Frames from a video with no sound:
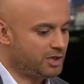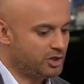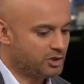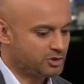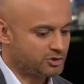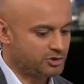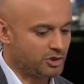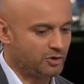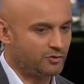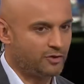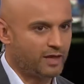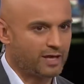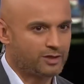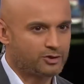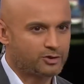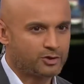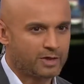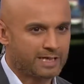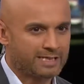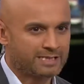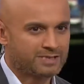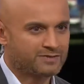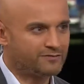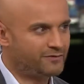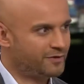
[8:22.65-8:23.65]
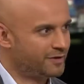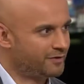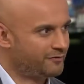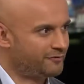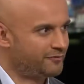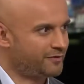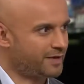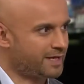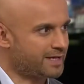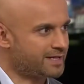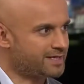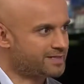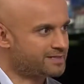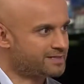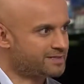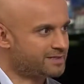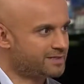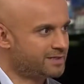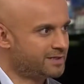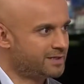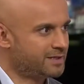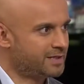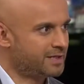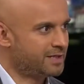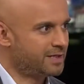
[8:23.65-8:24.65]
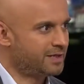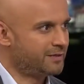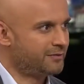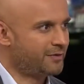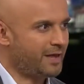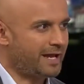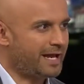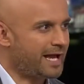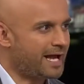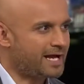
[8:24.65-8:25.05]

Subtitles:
So their transfer fees, they